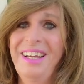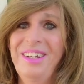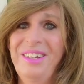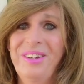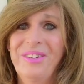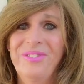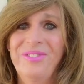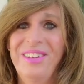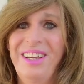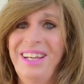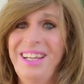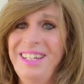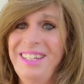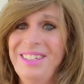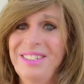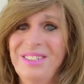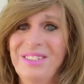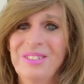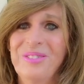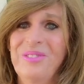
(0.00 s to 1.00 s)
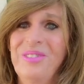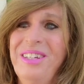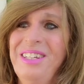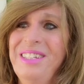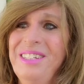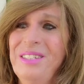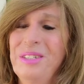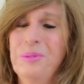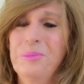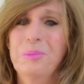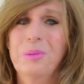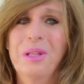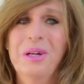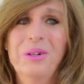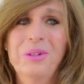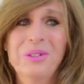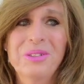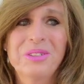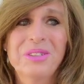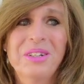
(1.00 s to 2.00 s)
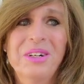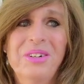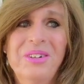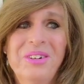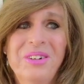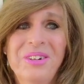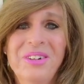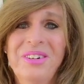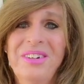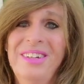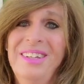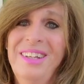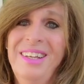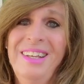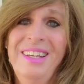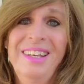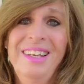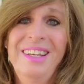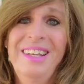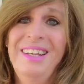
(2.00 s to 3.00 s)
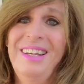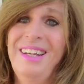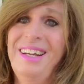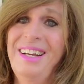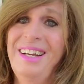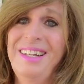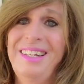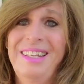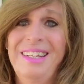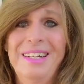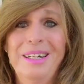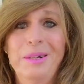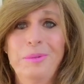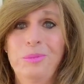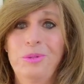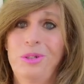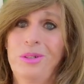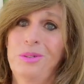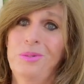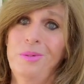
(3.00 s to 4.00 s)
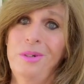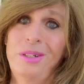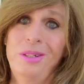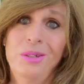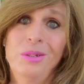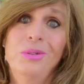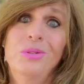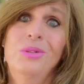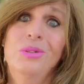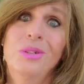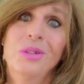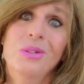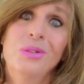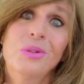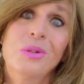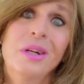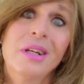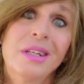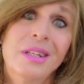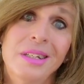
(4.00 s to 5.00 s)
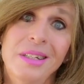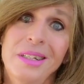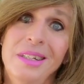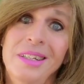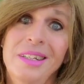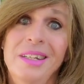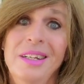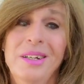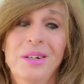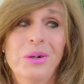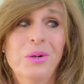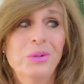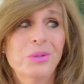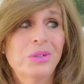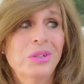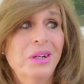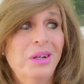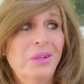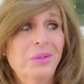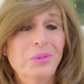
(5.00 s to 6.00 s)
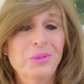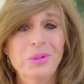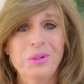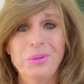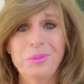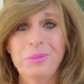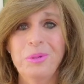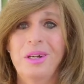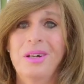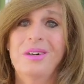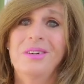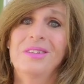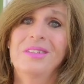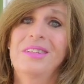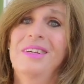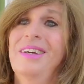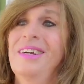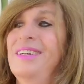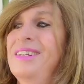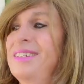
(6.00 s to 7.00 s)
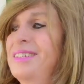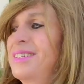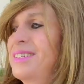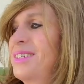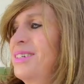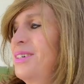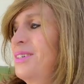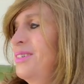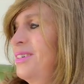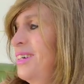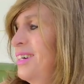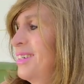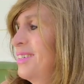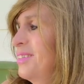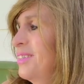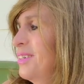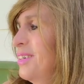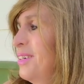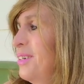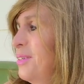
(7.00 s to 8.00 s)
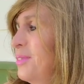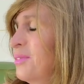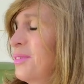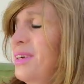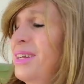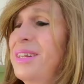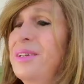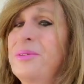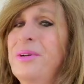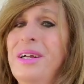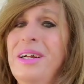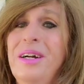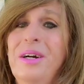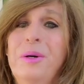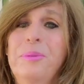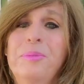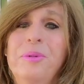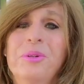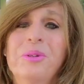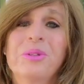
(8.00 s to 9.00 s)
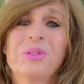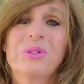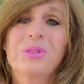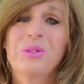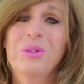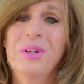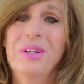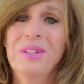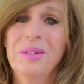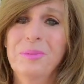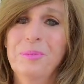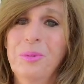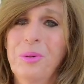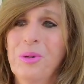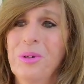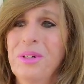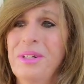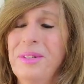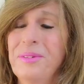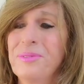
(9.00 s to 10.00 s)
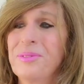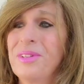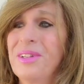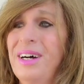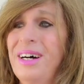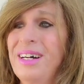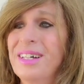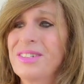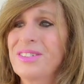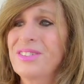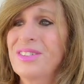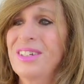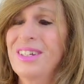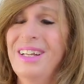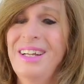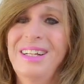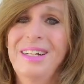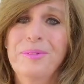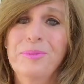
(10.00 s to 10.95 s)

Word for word: Get to Vegas, the wind is blowing so hard. And then I'm just reduced to drinking in the hotel room and all that. So I don't know. Anyway, I hope you're enjoying the morning vlogs today.